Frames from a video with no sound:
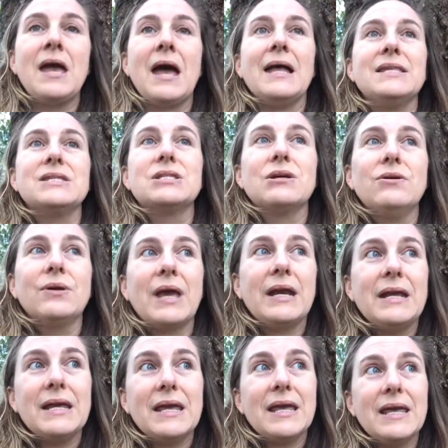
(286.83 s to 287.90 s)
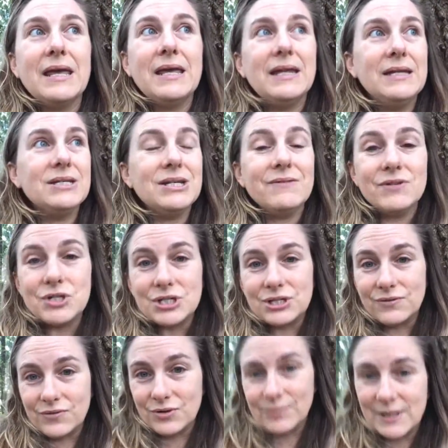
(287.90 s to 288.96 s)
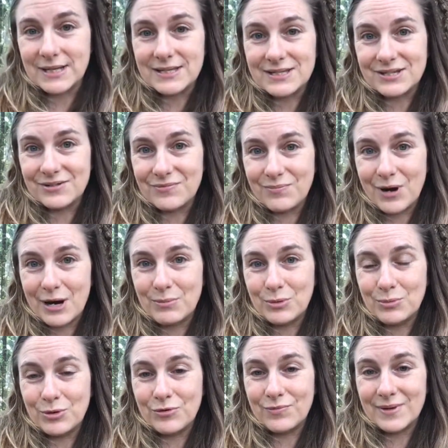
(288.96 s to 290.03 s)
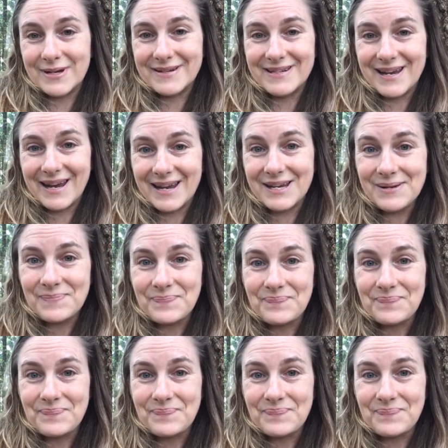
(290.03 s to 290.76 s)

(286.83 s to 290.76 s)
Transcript: And so, getting in even just a few minutes of primal movement a day